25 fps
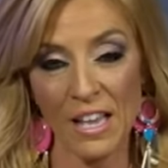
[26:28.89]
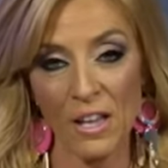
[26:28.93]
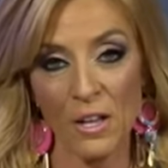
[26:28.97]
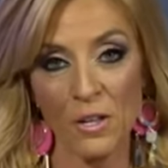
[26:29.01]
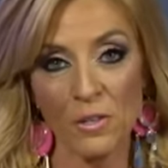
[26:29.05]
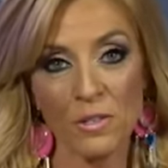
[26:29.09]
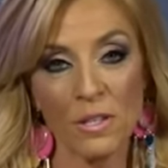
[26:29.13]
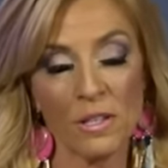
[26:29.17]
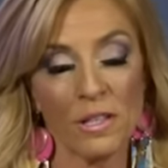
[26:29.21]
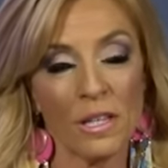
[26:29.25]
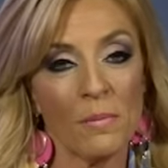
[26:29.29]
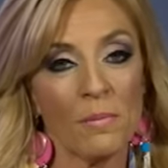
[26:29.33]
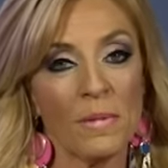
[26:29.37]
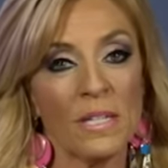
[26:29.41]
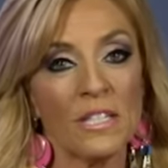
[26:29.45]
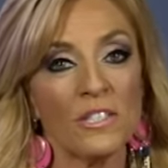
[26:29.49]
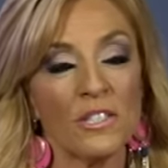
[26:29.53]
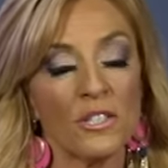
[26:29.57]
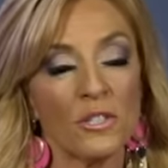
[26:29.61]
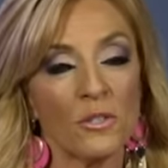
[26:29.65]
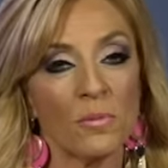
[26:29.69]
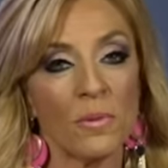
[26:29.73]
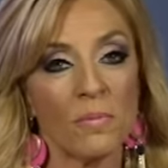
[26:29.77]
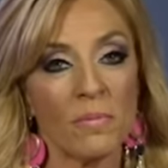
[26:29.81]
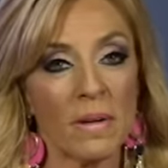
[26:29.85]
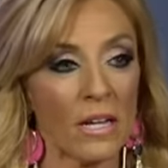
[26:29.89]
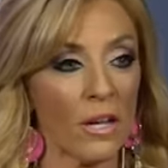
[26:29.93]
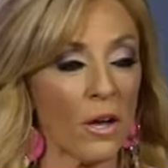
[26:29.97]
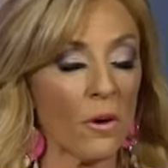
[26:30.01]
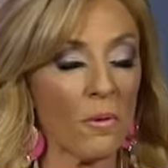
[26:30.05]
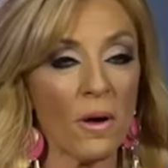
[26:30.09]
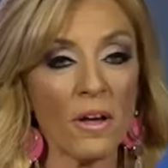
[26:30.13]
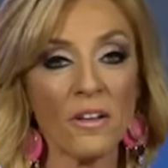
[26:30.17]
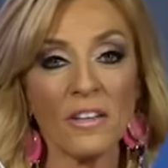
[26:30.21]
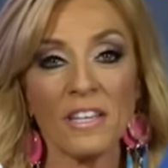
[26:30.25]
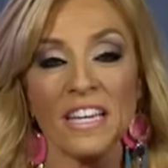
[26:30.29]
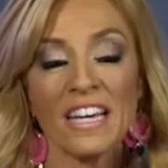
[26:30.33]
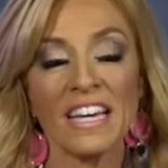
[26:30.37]
So let me just remind, oh,
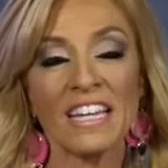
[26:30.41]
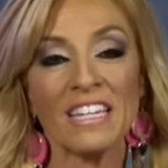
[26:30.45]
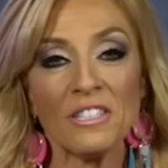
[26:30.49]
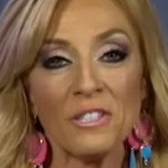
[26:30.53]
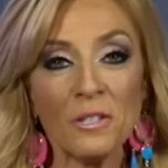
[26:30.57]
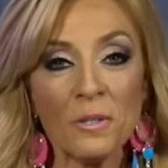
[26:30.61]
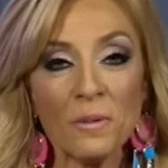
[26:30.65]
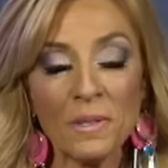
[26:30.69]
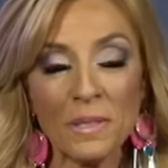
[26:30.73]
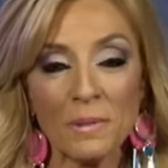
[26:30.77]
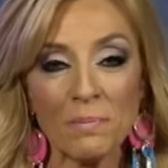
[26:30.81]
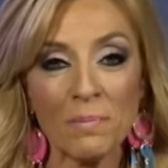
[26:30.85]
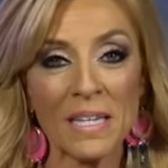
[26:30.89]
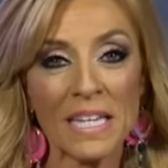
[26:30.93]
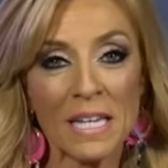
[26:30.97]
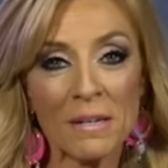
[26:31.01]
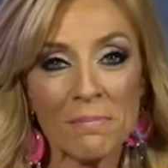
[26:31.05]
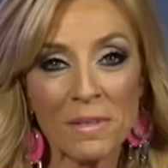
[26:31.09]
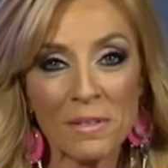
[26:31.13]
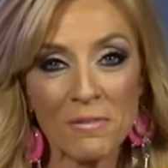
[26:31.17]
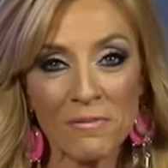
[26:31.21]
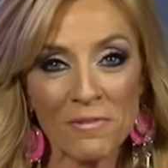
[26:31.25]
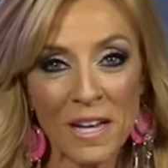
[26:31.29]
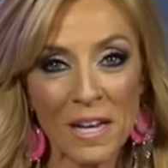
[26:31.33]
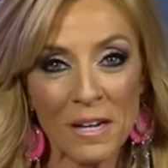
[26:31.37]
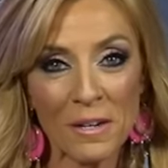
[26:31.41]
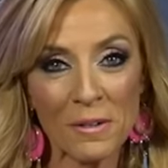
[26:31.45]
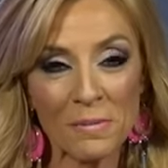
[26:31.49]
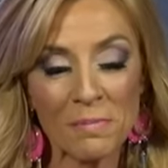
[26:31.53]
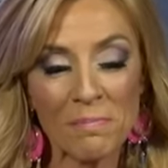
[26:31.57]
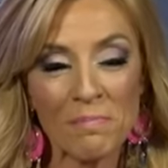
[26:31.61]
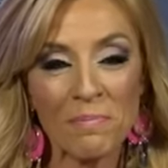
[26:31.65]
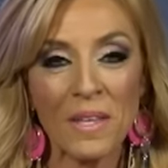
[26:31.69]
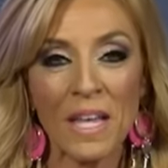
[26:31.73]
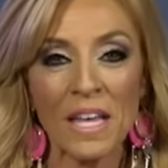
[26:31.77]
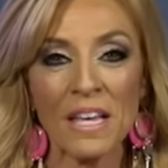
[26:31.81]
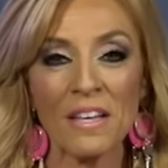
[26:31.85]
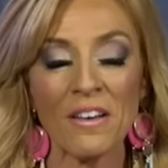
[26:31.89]
all you got to do is pick up the phone,
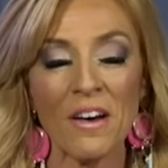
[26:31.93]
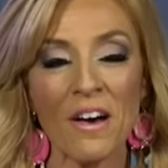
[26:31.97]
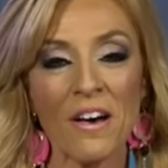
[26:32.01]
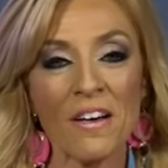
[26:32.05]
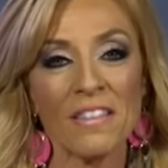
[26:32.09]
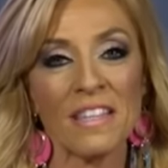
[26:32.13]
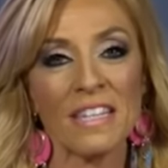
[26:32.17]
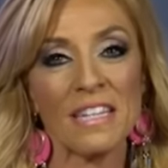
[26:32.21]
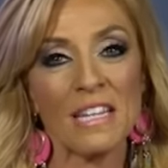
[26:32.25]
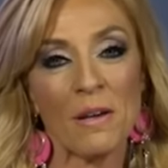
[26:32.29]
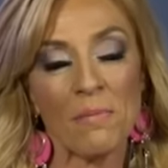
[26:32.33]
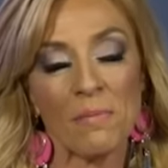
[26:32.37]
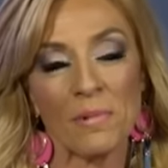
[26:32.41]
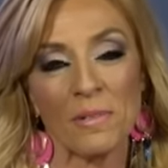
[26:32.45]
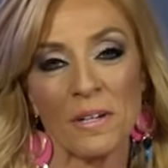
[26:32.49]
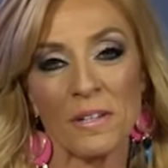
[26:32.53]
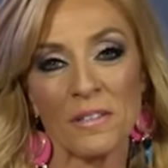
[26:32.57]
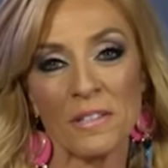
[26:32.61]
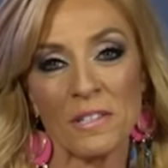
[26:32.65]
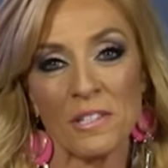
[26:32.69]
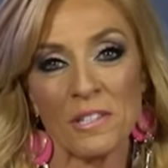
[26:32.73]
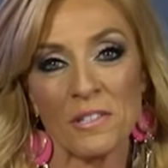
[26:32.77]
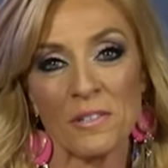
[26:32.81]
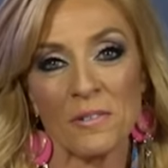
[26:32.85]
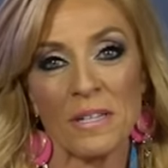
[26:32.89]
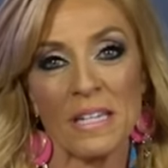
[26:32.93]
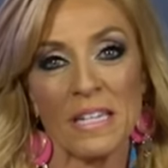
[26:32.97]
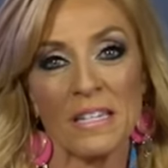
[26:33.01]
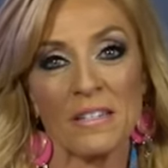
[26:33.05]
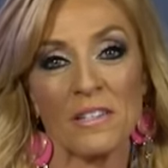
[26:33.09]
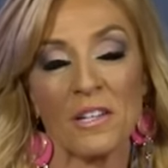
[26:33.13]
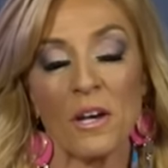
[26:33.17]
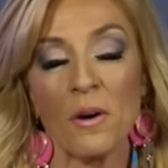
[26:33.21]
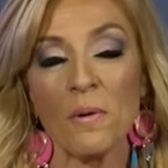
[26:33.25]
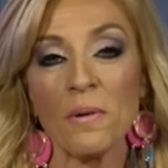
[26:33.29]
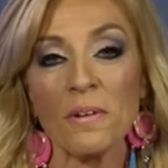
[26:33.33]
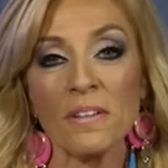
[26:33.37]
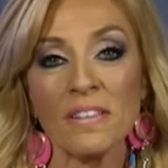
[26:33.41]
call the number on the screen,
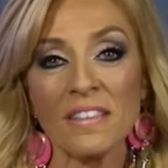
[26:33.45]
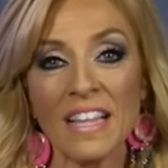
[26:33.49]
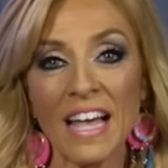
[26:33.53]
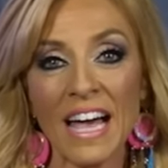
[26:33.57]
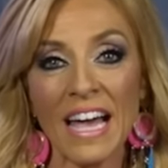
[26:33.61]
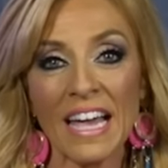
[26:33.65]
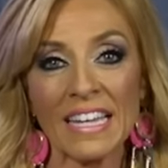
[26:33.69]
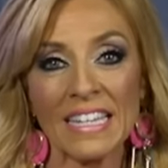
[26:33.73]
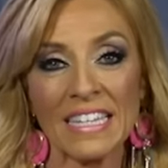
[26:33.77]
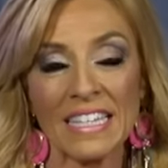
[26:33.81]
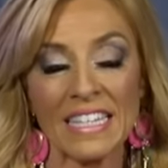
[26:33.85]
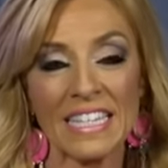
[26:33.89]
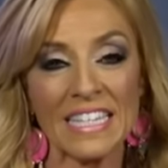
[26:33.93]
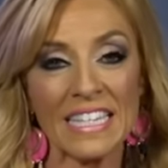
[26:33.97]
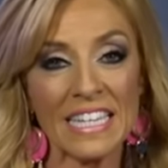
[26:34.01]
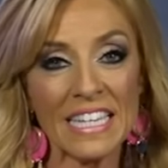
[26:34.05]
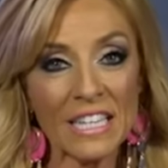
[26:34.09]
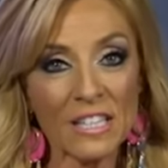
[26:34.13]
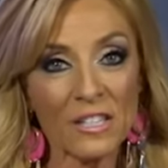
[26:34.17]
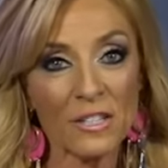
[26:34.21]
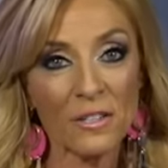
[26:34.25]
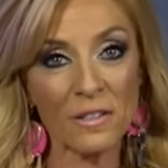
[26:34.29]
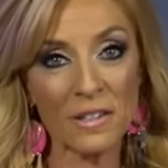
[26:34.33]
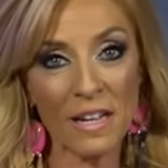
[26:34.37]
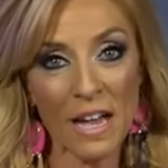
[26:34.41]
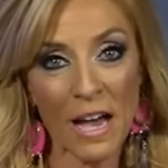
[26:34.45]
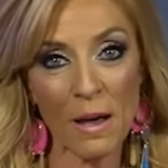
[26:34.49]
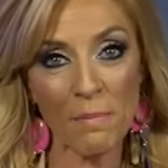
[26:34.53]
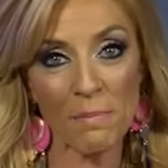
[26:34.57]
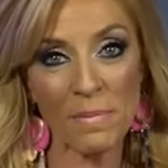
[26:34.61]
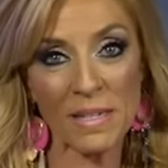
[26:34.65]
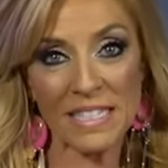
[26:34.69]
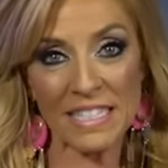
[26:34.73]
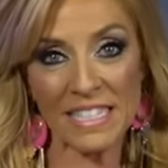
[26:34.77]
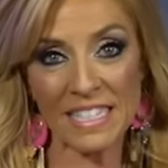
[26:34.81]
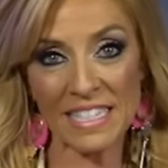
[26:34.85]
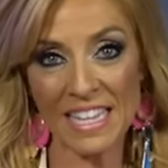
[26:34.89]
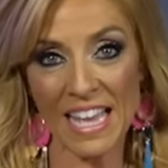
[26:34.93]
go online, get your copy
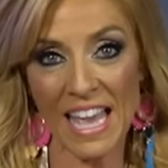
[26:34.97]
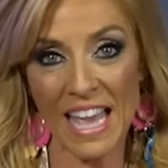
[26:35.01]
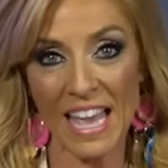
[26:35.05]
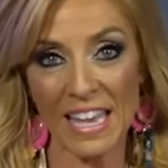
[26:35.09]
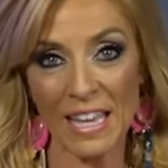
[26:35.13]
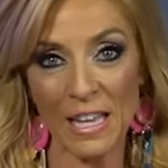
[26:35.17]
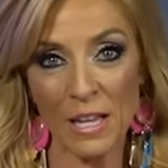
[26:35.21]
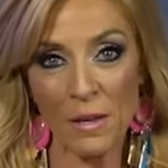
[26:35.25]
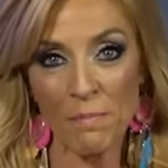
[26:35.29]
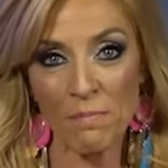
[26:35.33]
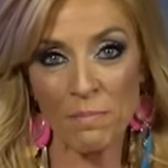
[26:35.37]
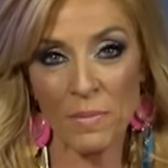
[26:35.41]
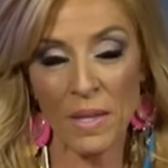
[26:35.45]
today.